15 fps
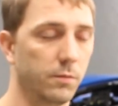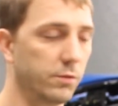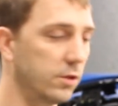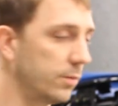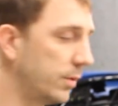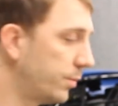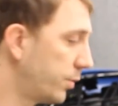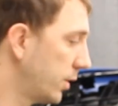
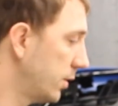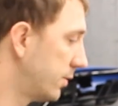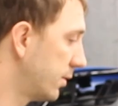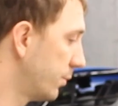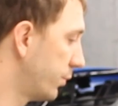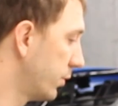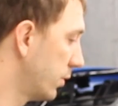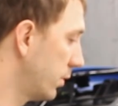Should be pretty
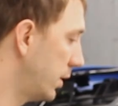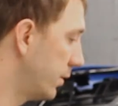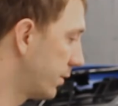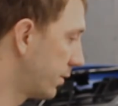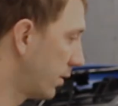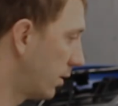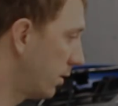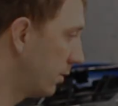simple
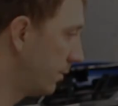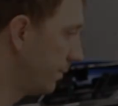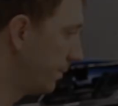install.